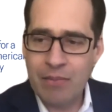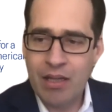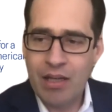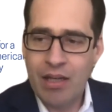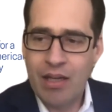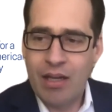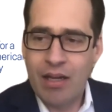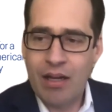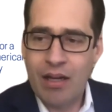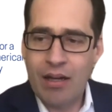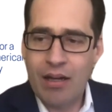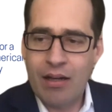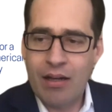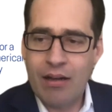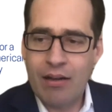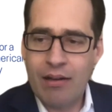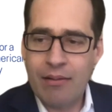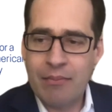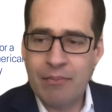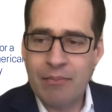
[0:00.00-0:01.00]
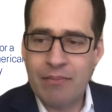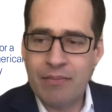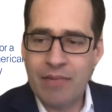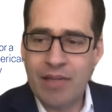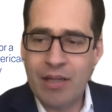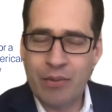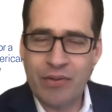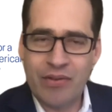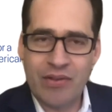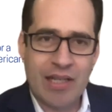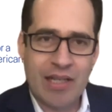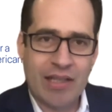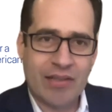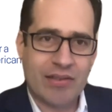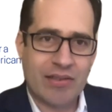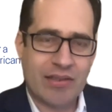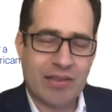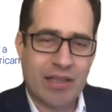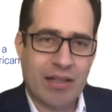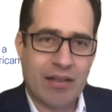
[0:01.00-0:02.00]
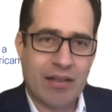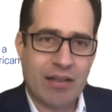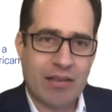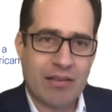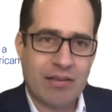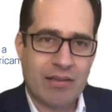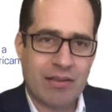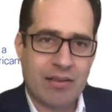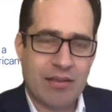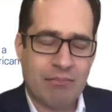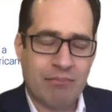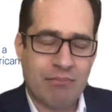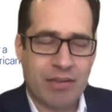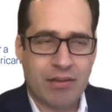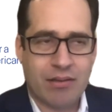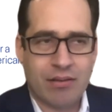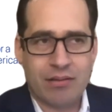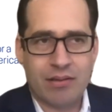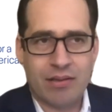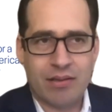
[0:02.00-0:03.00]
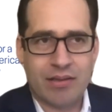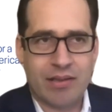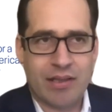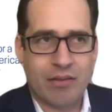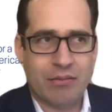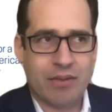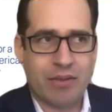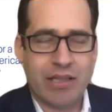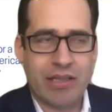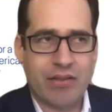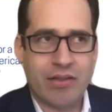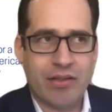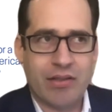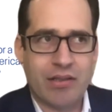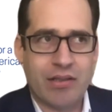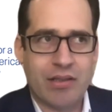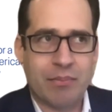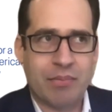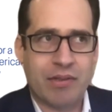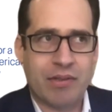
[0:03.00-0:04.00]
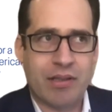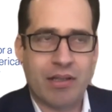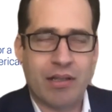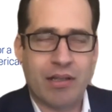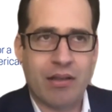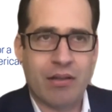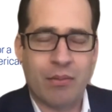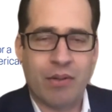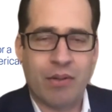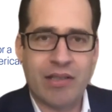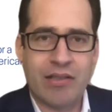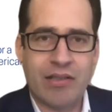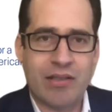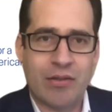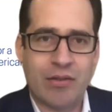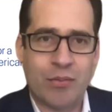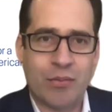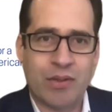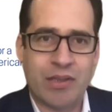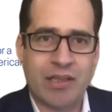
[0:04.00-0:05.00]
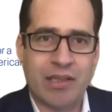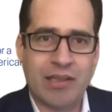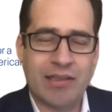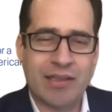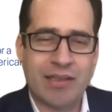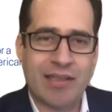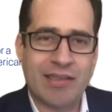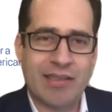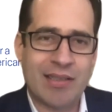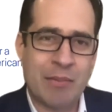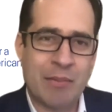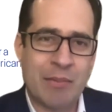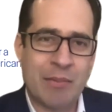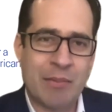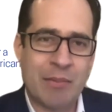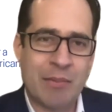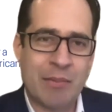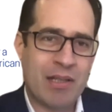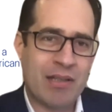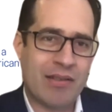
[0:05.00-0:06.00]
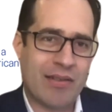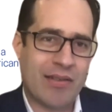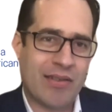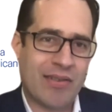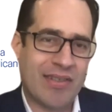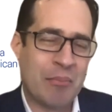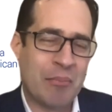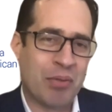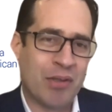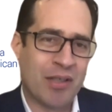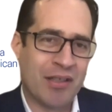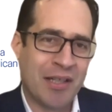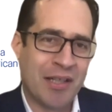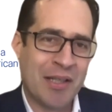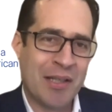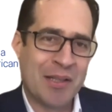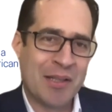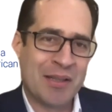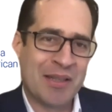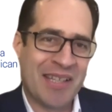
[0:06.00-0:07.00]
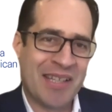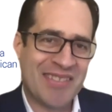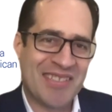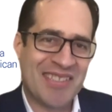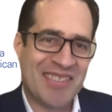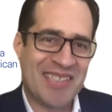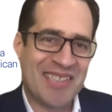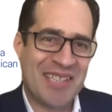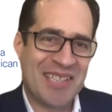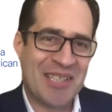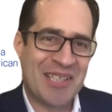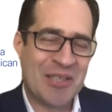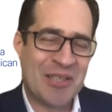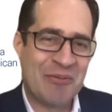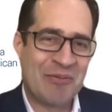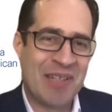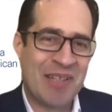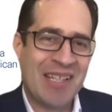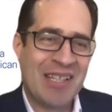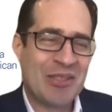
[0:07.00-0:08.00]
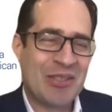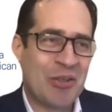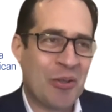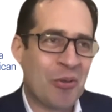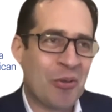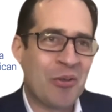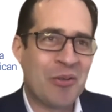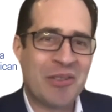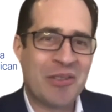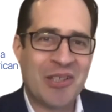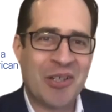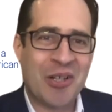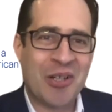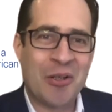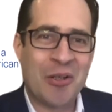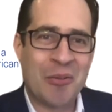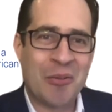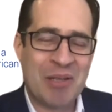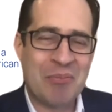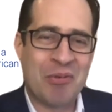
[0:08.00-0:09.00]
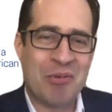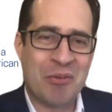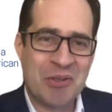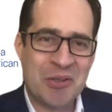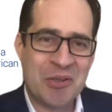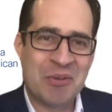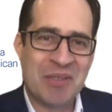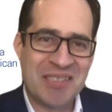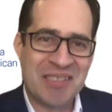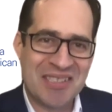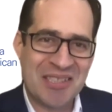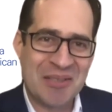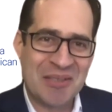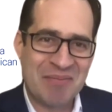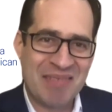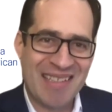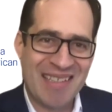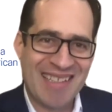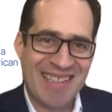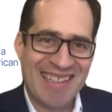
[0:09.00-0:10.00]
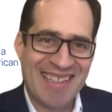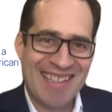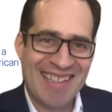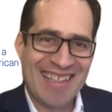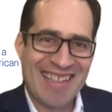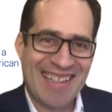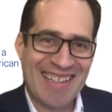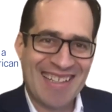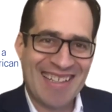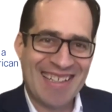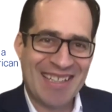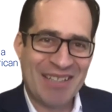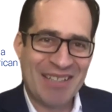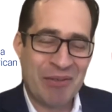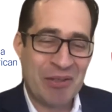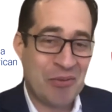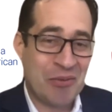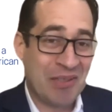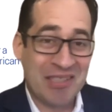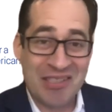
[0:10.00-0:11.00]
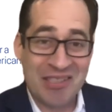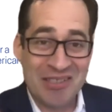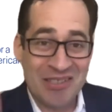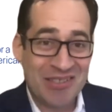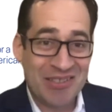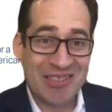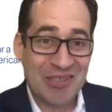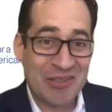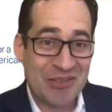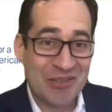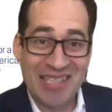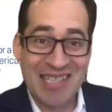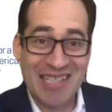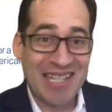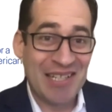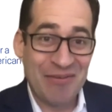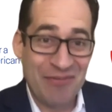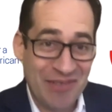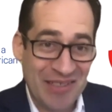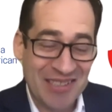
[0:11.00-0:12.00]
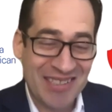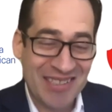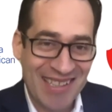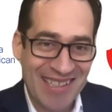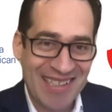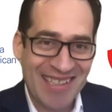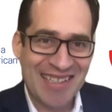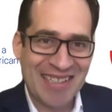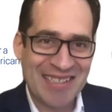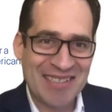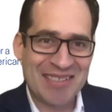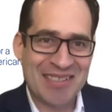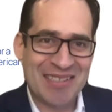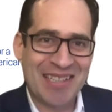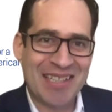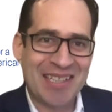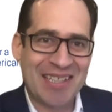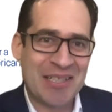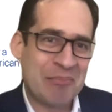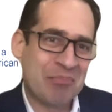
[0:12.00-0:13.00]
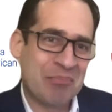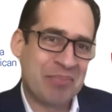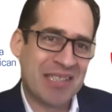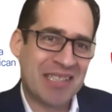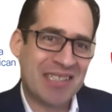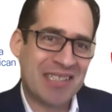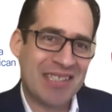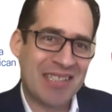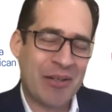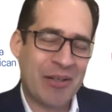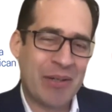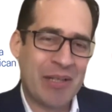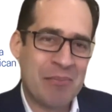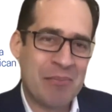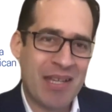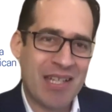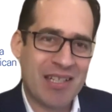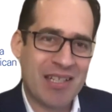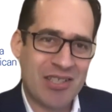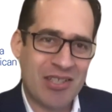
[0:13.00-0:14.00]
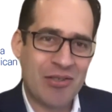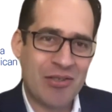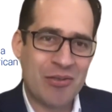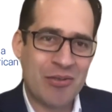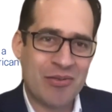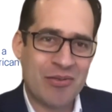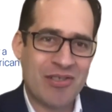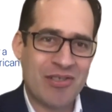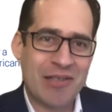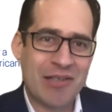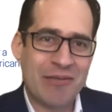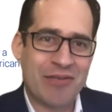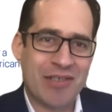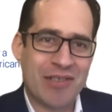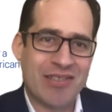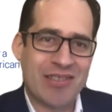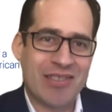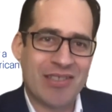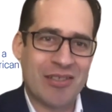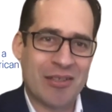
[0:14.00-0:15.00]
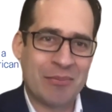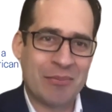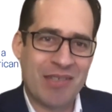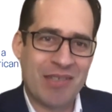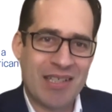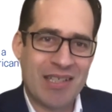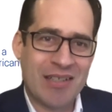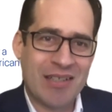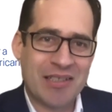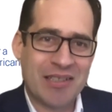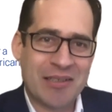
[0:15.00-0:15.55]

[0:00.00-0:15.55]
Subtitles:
that was necessary to build a set of relationships that otherwise just wouldn't exist. I mean, maybe it's a simple lesson in here of don't only call people when you want something, which we could use in any field, I guess. But, you know, it made a huge difference in terms of the outcome.